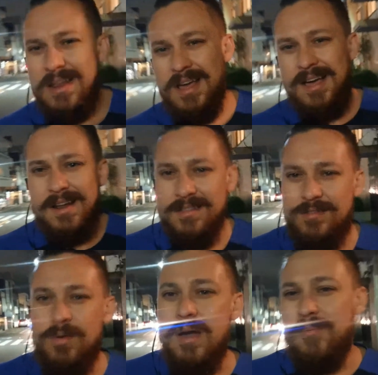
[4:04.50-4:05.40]
a
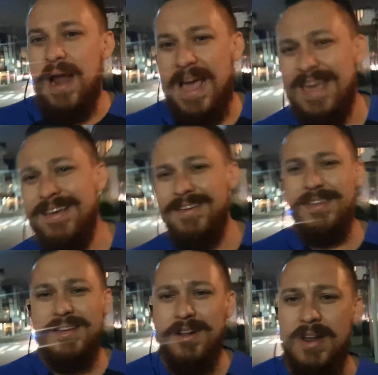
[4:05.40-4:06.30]
squat rack.
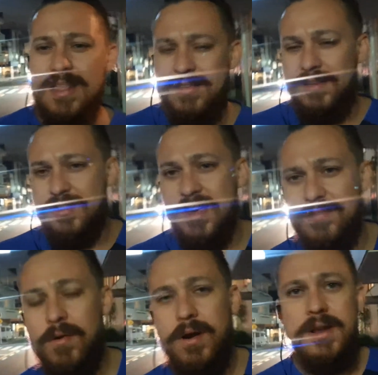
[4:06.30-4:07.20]
You're gonna have to adjust
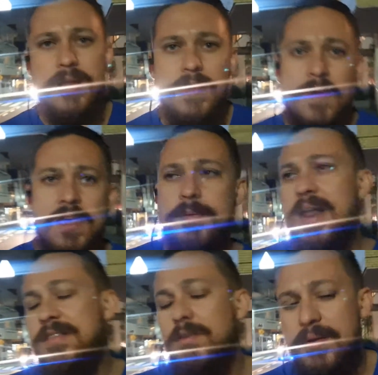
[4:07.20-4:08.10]
for it, and you might
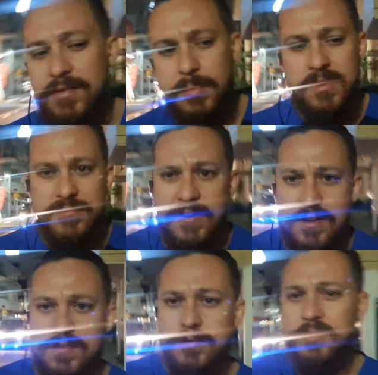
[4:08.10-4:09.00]
have to wait for someone to finish
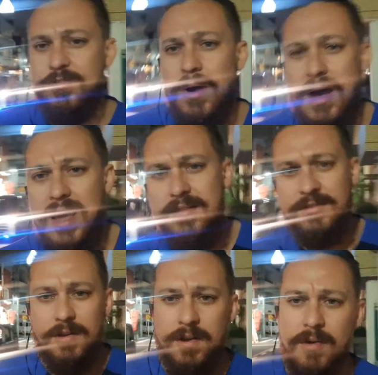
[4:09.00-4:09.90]
doing the squats
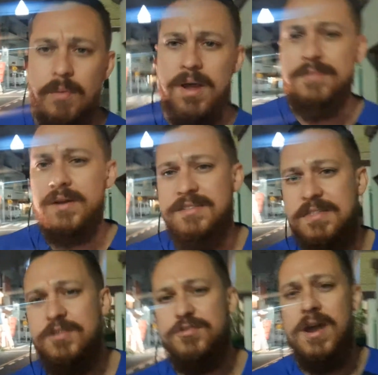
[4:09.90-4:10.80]
or whatever it is that
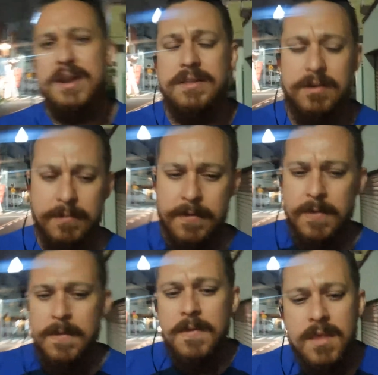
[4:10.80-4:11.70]
they're trying to do,
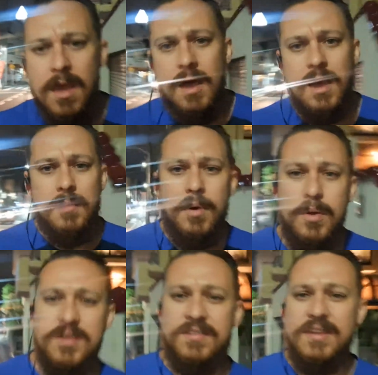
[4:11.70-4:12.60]
which
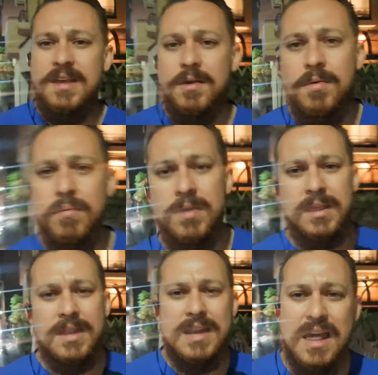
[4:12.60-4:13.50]
is
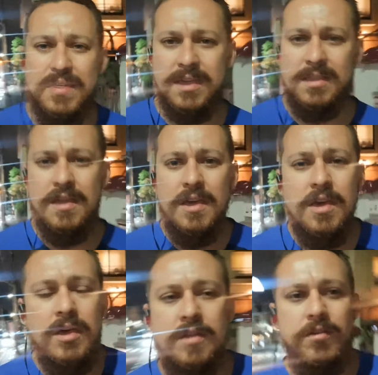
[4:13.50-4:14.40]
really nothing
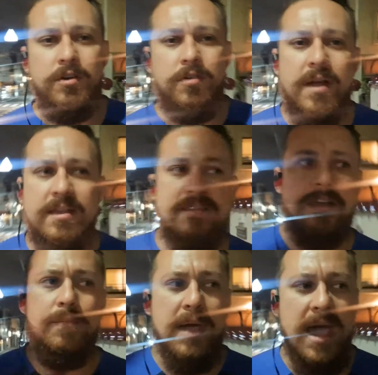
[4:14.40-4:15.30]
too crazy or
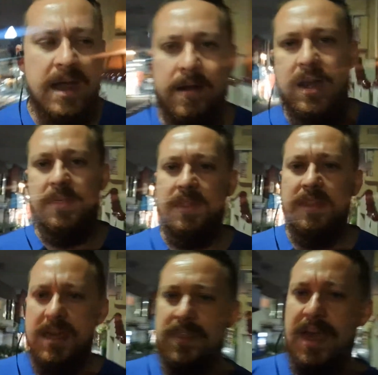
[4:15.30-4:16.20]
bad or anything
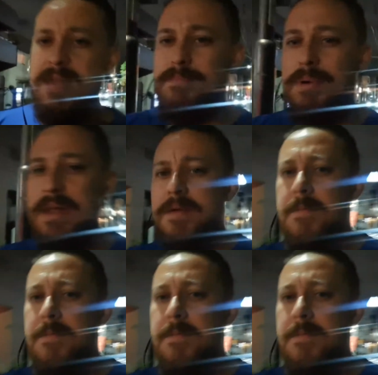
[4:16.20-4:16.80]
like that. But